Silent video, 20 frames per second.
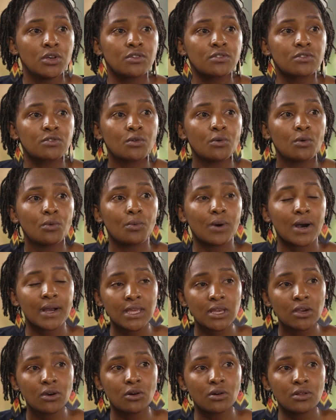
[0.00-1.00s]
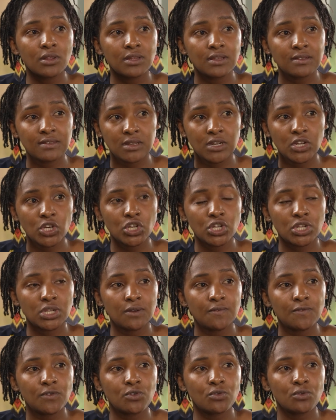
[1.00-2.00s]
So working on this
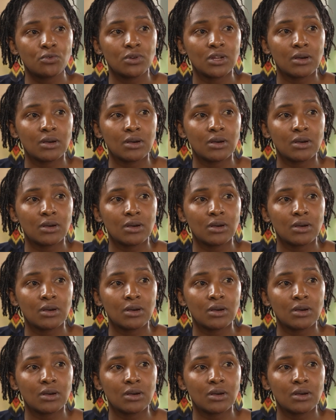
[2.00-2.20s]
initiative to,